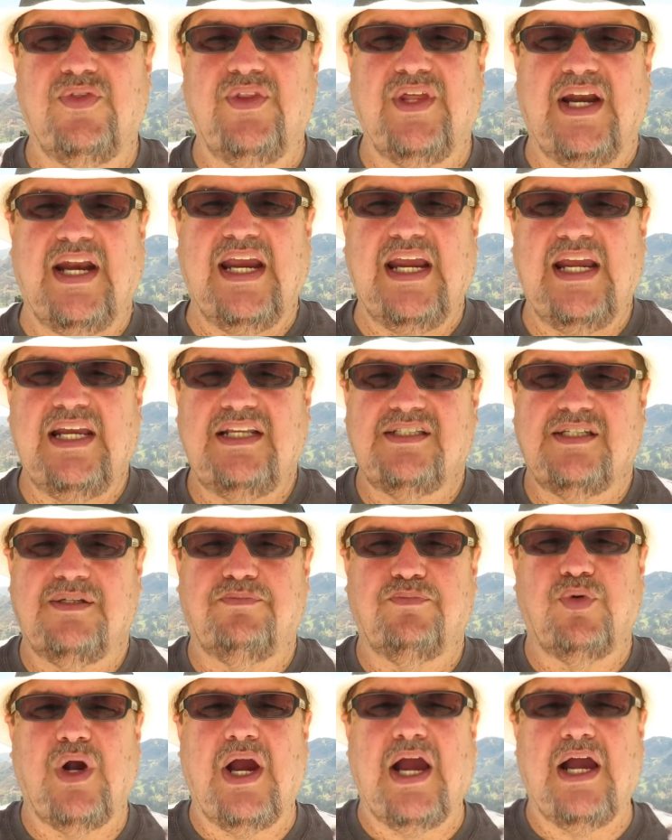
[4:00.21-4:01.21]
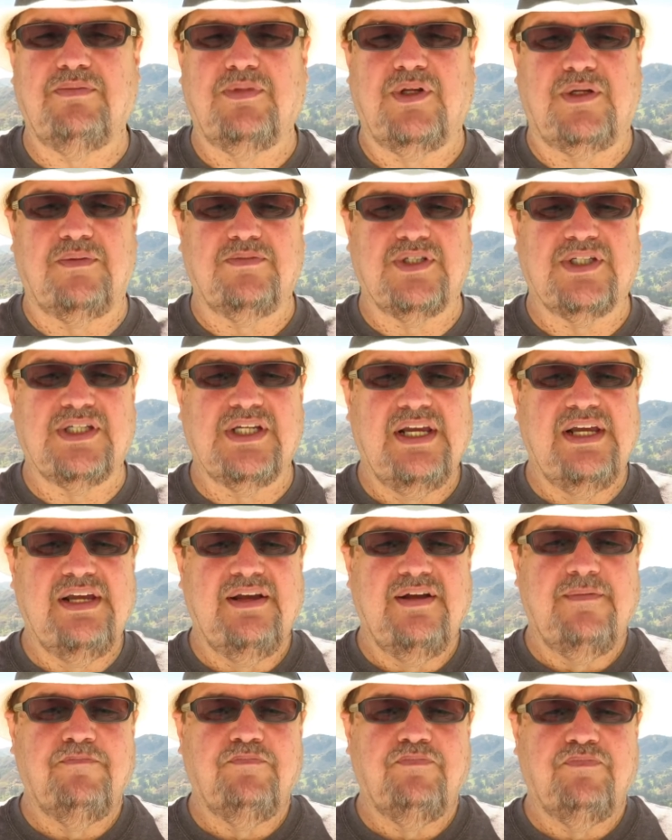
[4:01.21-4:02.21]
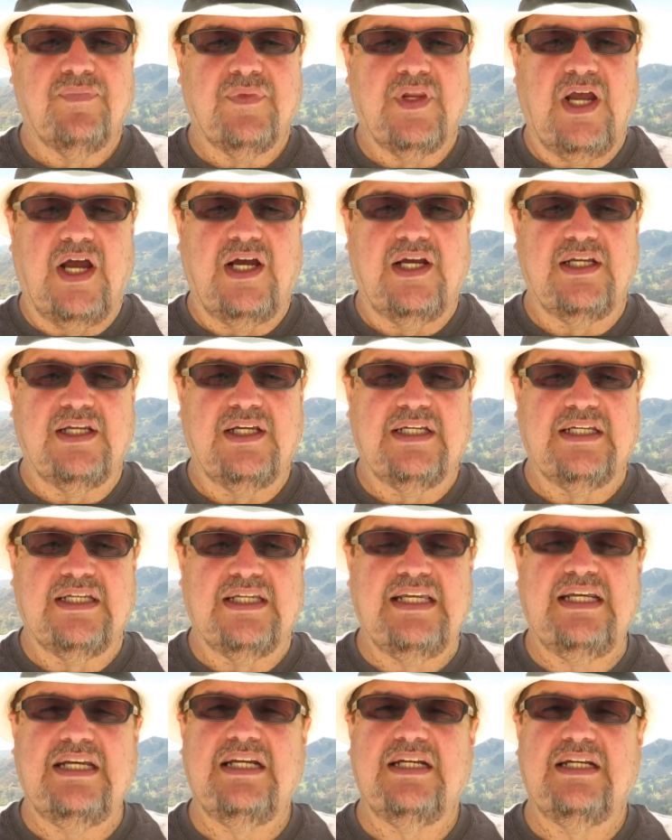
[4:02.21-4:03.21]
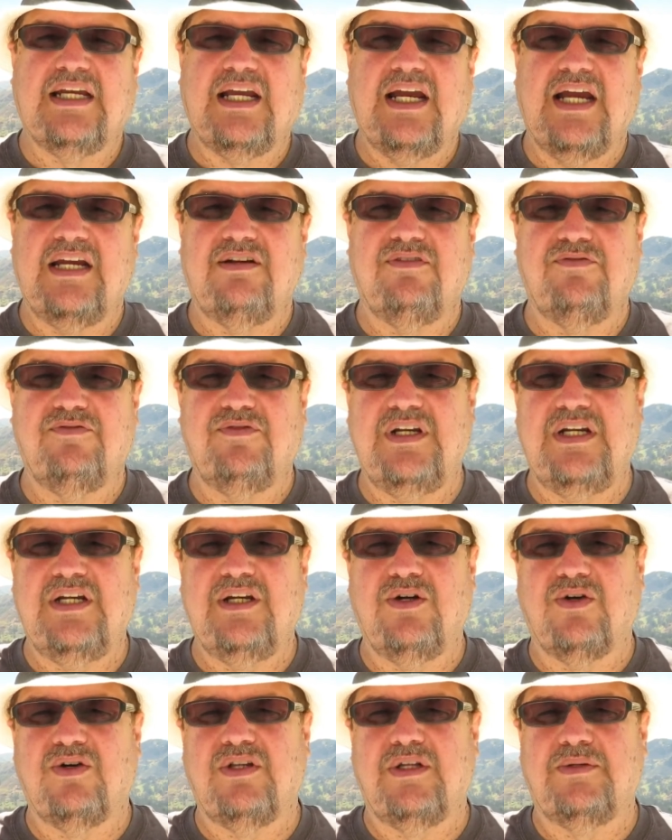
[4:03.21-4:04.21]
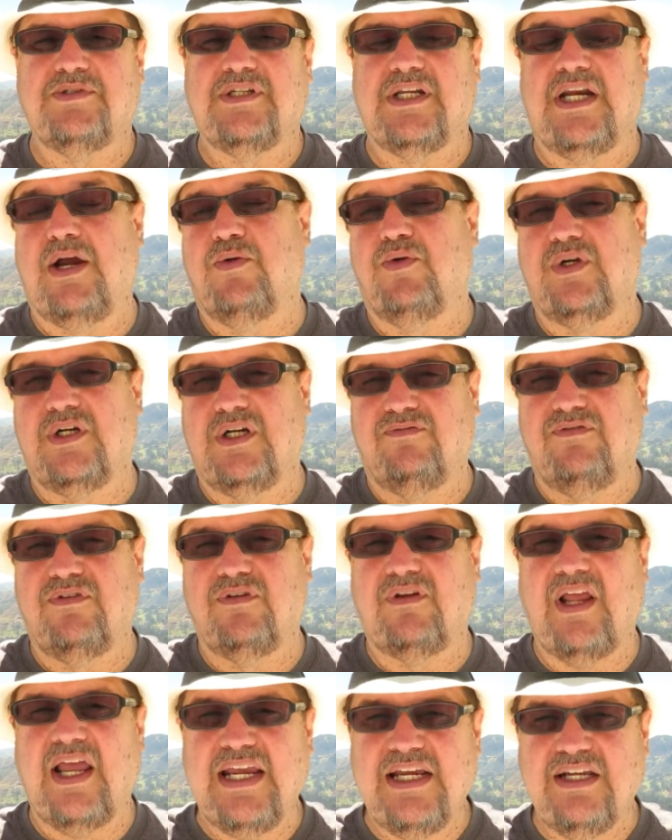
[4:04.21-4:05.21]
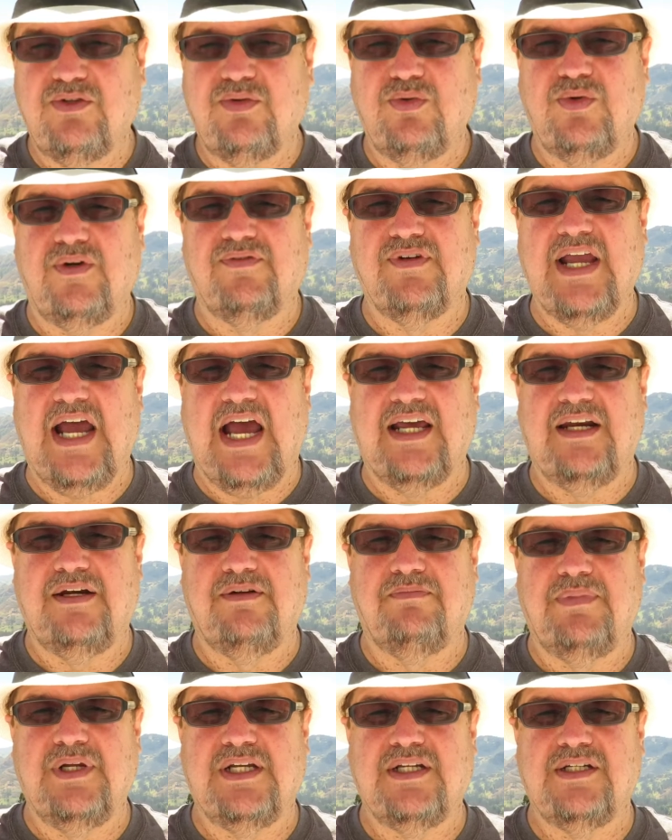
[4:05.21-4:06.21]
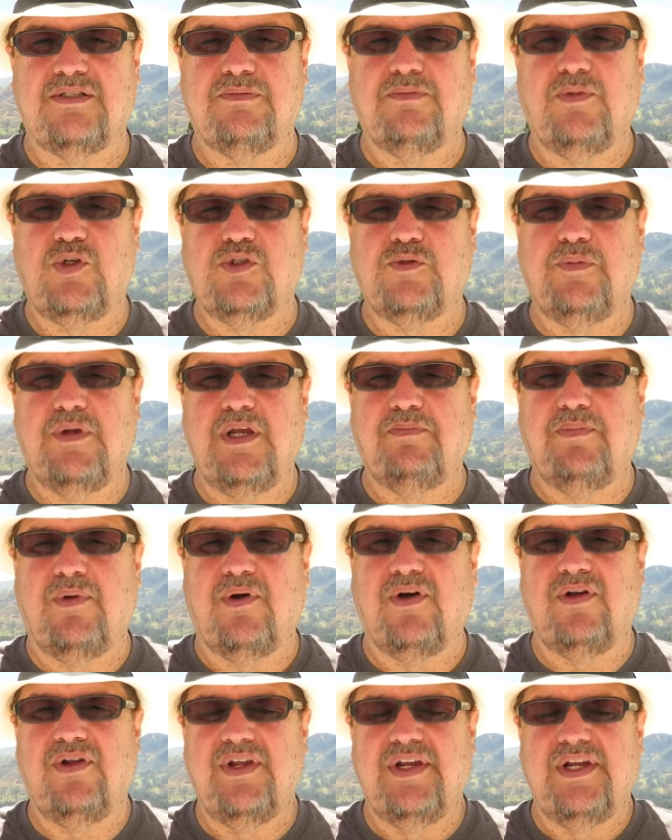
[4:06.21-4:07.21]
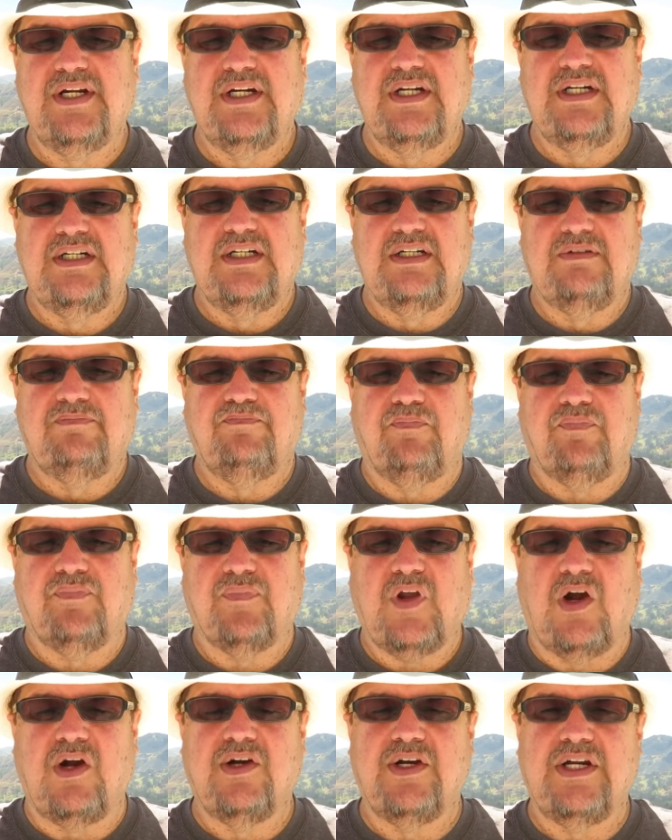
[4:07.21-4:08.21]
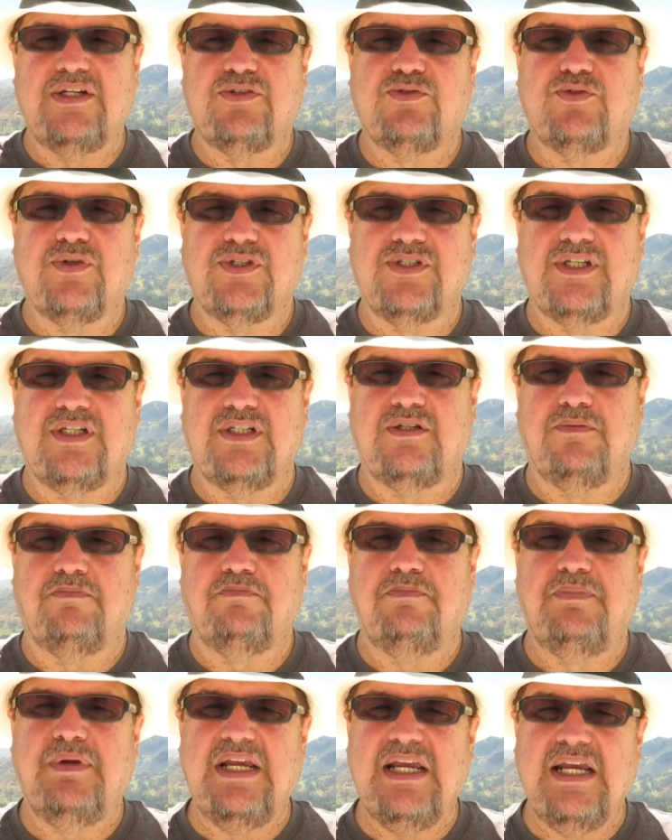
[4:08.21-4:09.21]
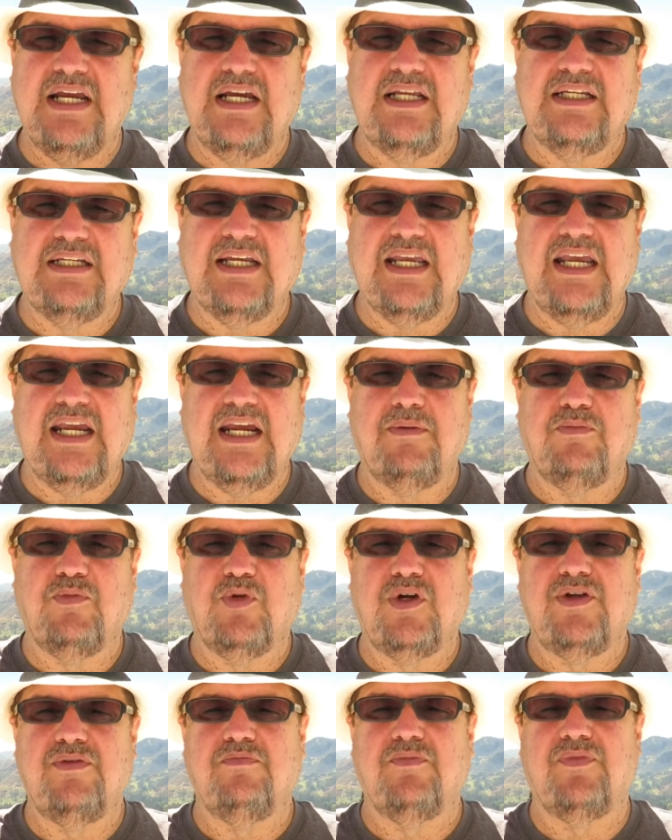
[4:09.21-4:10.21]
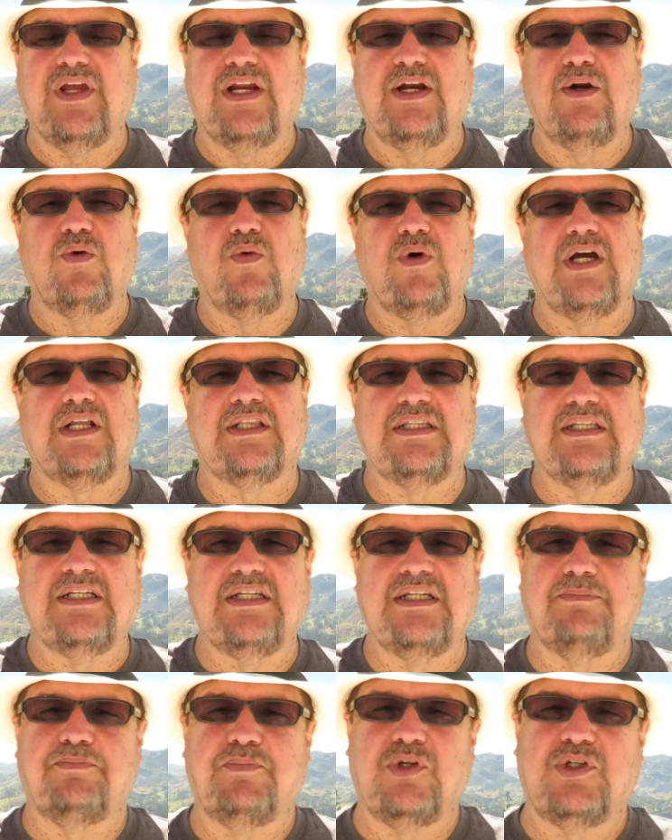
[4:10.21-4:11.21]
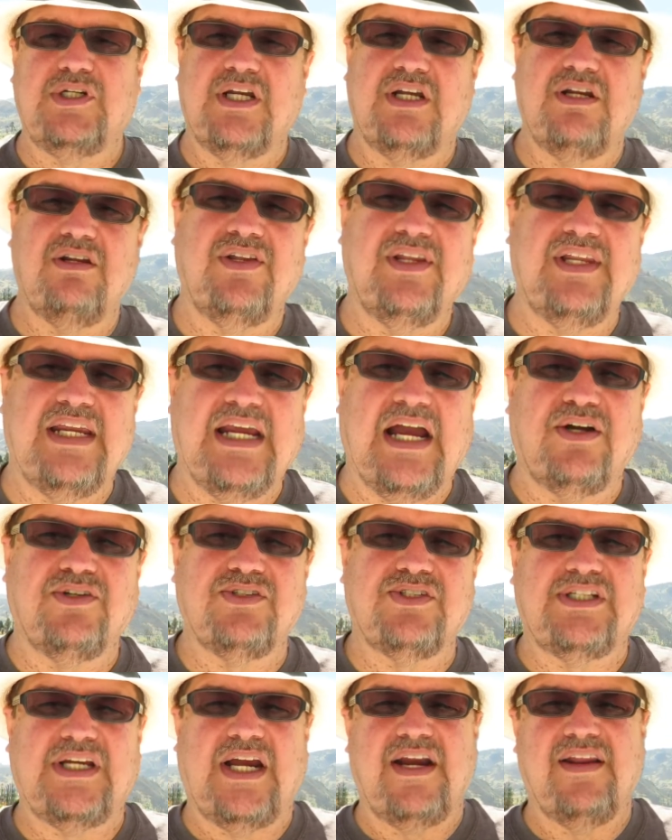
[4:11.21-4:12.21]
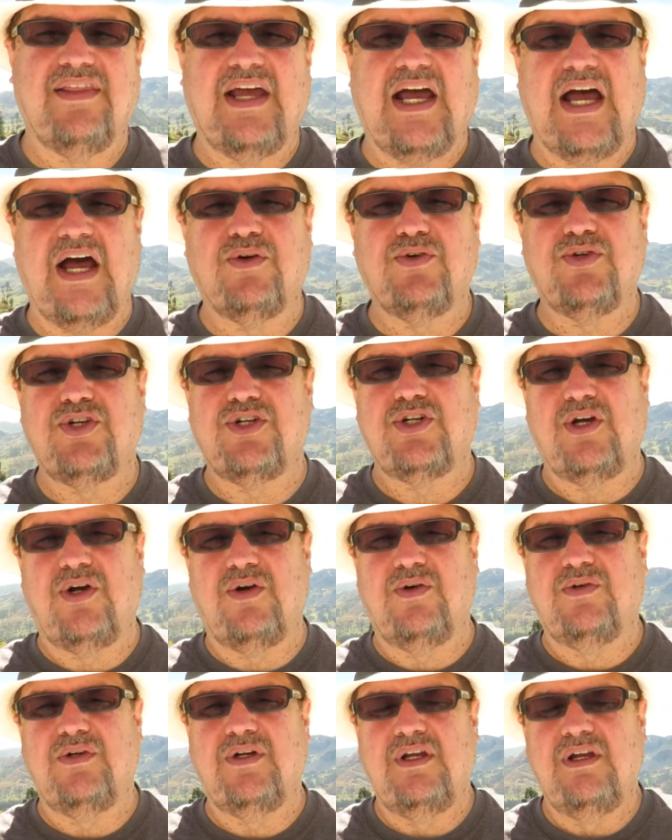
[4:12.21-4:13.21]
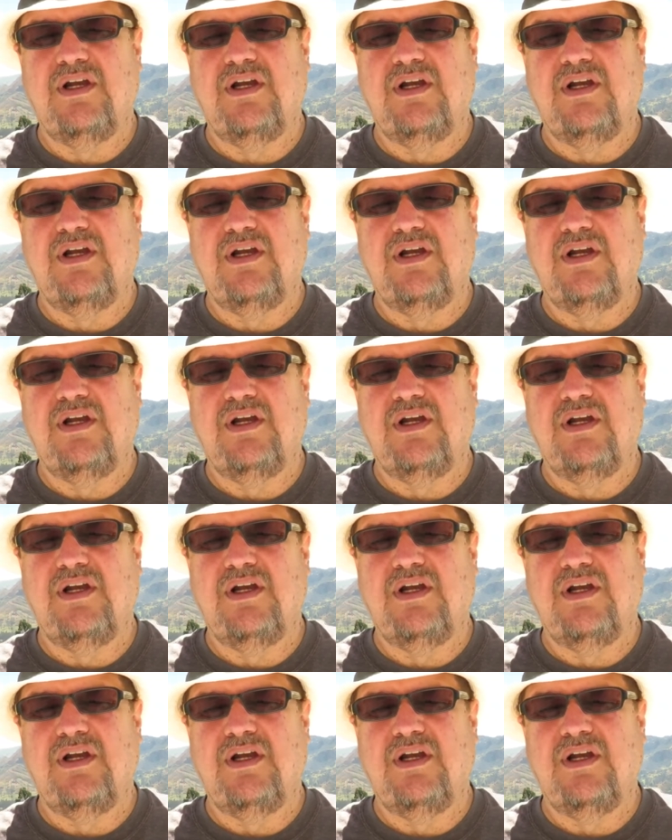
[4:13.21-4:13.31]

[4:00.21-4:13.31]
that I had some problems uh, getting the kind of video clips that I would have liked to have gotten, because most people aren't interested to being on the camera. They don't want the, particularly the outside of the house shown,